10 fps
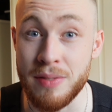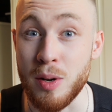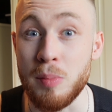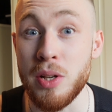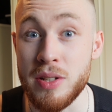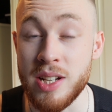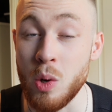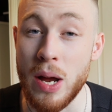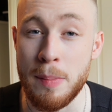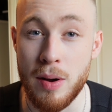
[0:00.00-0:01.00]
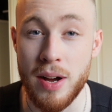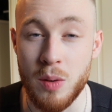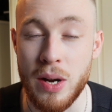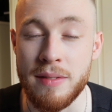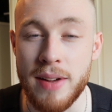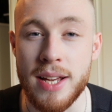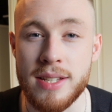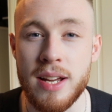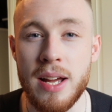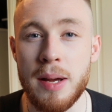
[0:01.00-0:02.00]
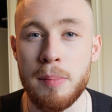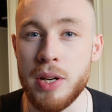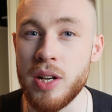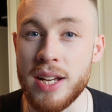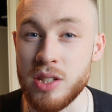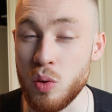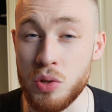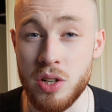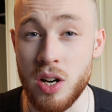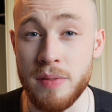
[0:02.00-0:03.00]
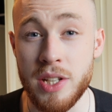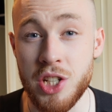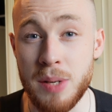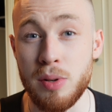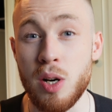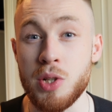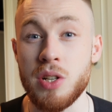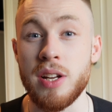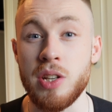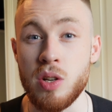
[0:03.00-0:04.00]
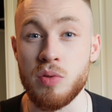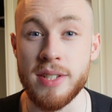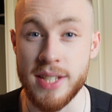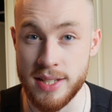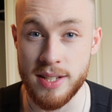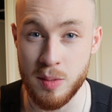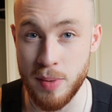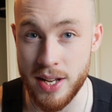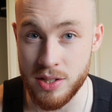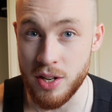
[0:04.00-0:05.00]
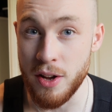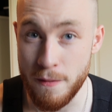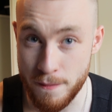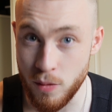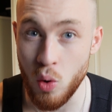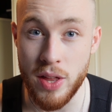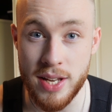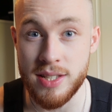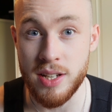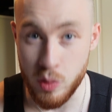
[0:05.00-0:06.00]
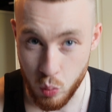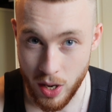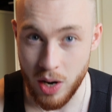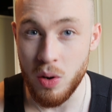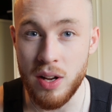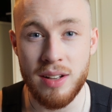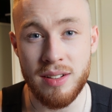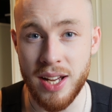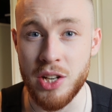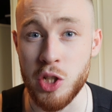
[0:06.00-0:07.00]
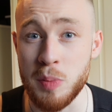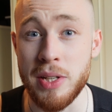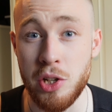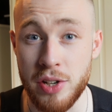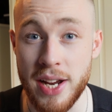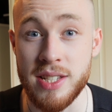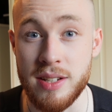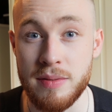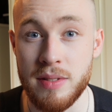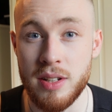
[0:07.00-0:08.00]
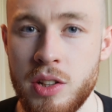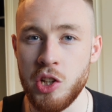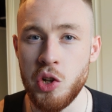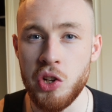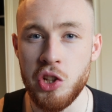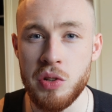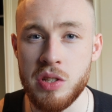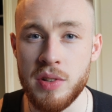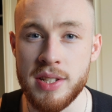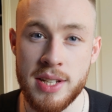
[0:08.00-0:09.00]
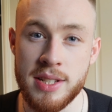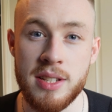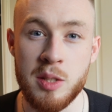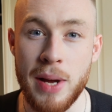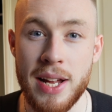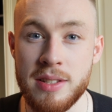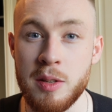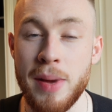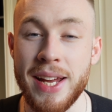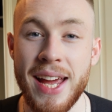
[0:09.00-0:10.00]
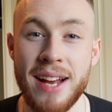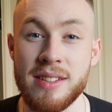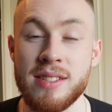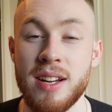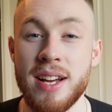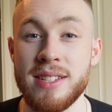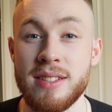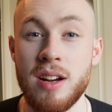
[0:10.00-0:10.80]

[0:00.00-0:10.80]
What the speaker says: from using a weight belt and a weight vest. But you guys can also go for the cheaper option and use resistance bands for this as well and just be creative. You can use the resistance bands to make exercises